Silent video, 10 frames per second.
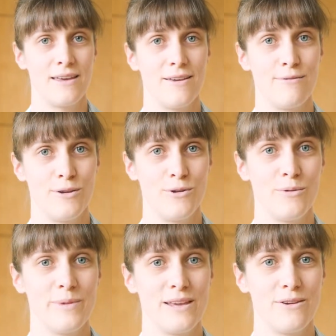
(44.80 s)
If you
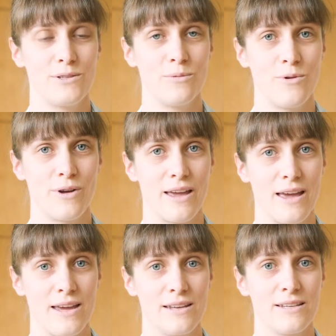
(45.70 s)
normally use a walking
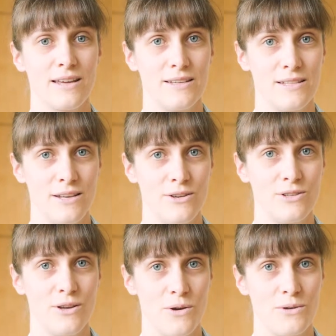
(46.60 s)
aid, continue
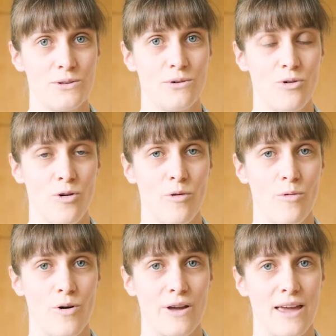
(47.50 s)
to use your normal
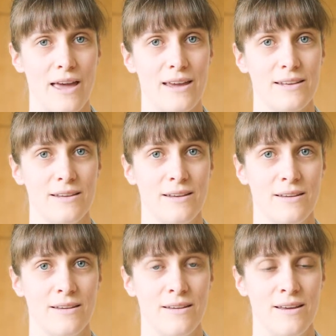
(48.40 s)
walking aid.
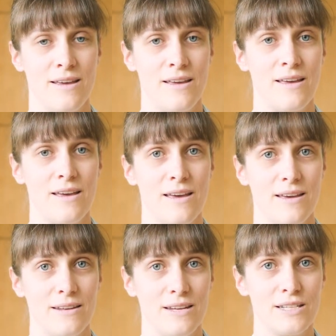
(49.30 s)

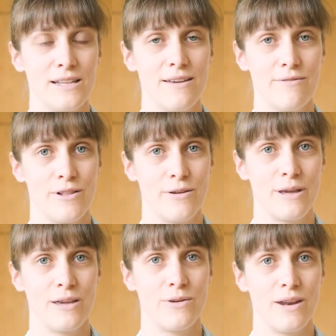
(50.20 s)
Initially
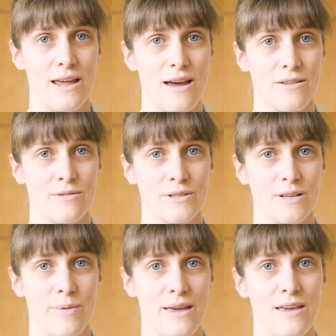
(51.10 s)
following your knee
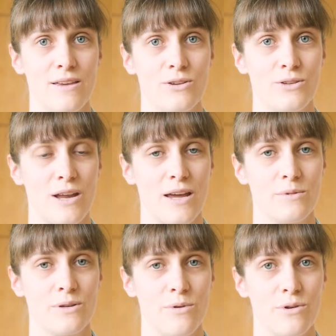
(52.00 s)
arthroscopy, you should aim
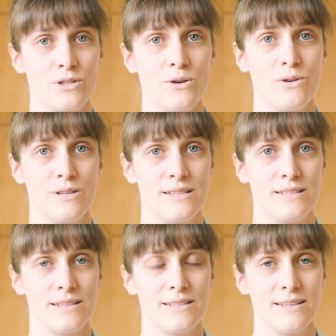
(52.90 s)
to walk short
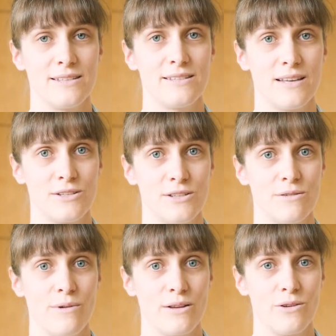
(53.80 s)
distances, such as
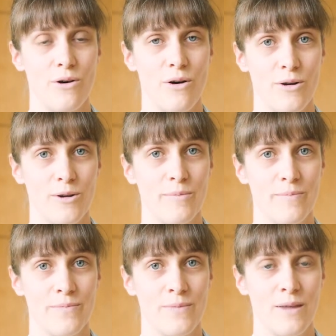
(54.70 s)
around your
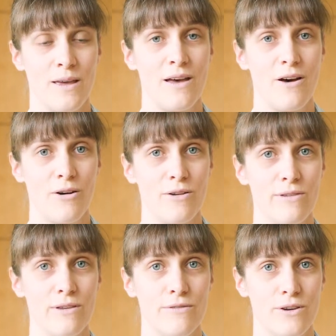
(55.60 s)
home. Over
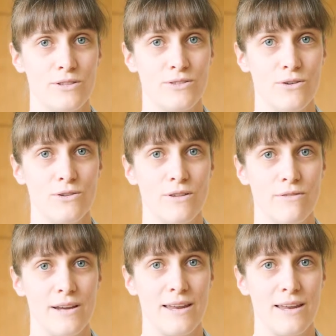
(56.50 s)
the first 2 to 3